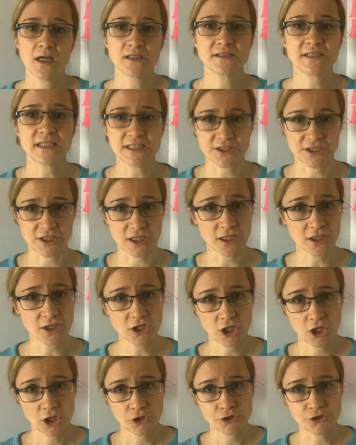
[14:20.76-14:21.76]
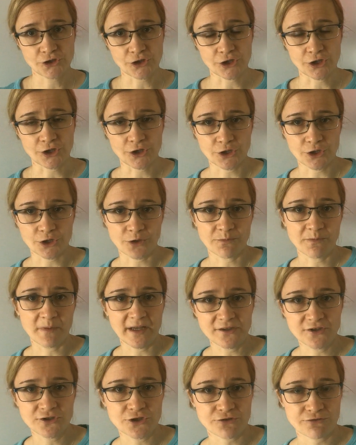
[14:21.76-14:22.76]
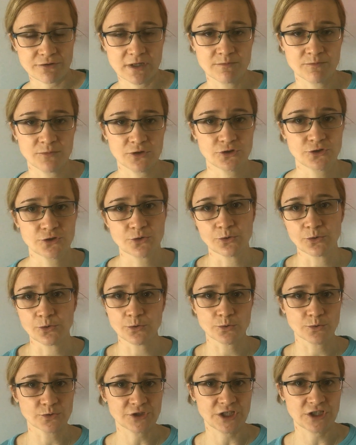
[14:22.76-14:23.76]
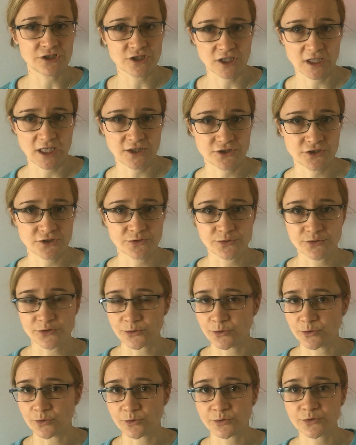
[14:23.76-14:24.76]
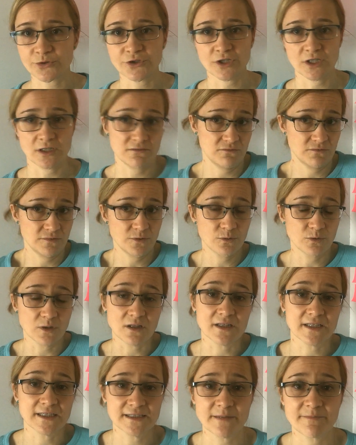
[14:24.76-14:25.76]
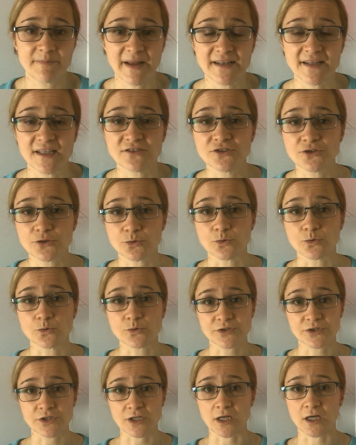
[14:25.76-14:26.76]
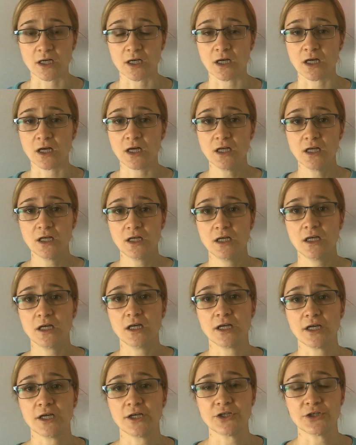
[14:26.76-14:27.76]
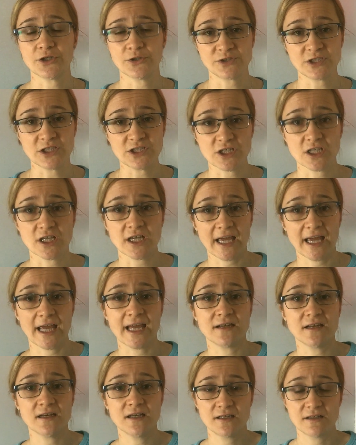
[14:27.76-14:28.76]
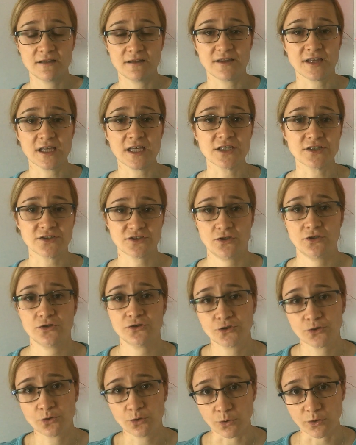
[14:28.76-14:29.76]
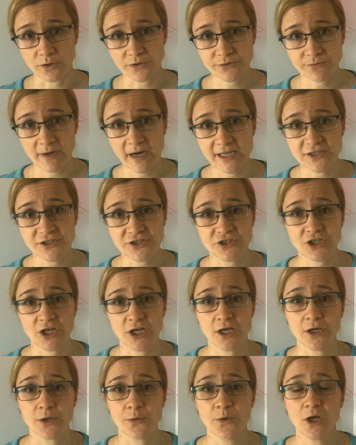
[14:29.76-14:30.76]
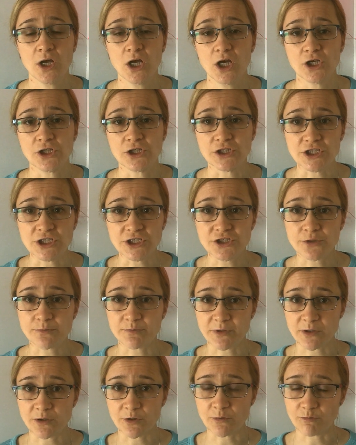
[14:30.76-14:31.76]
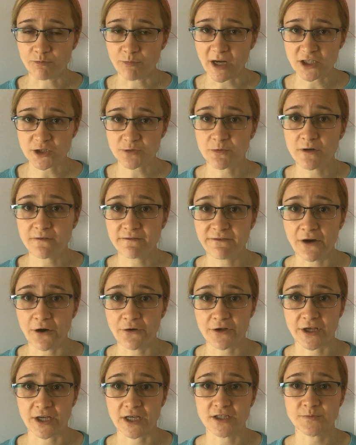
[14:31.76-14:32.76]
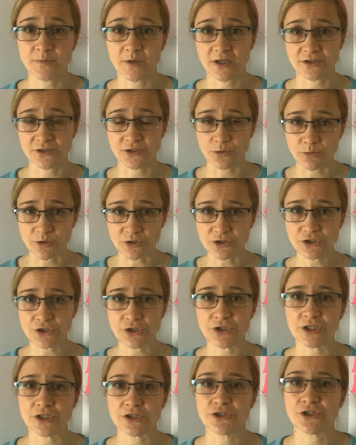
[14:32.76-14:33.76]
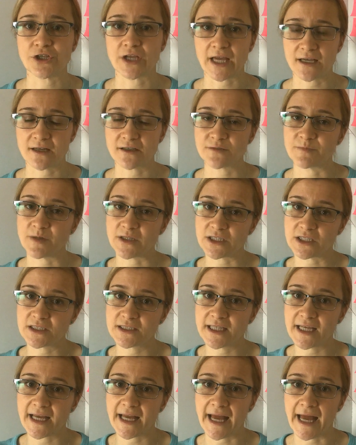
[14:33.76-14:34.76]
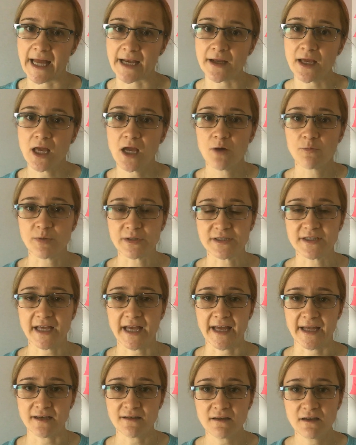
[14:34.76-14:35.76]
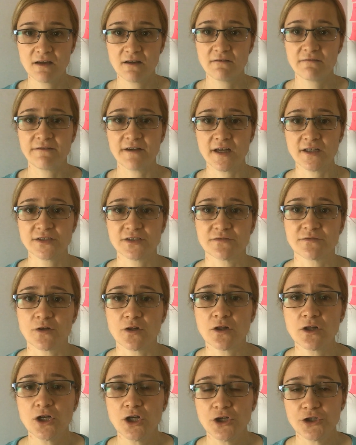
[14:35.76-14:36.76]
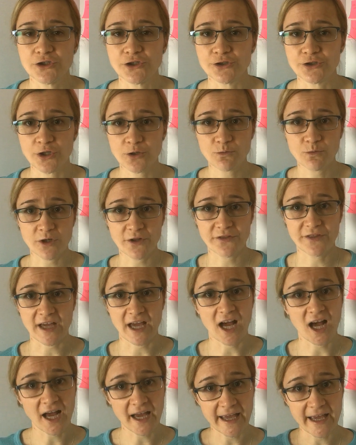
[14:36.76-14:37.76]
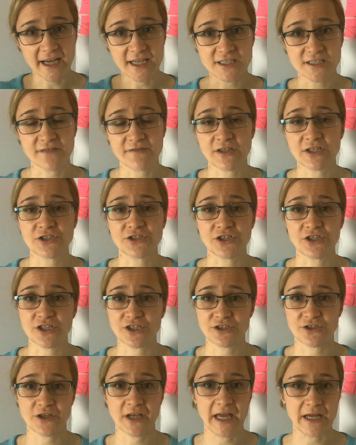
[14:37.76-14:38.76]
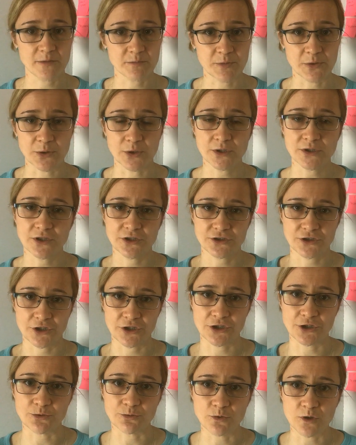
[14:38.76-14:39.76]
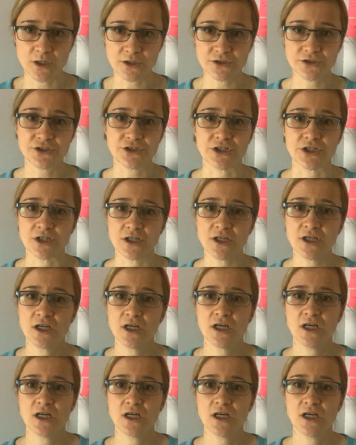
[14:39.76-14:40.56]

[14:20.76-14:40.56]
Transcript: teaching to mainstream schools, international schools, independent schools, teaching in these schools, right? So you need to be much more focused, because you want students to get as much as they can. But then, first of all, you don't want the higher achieving students to get bored. So you want to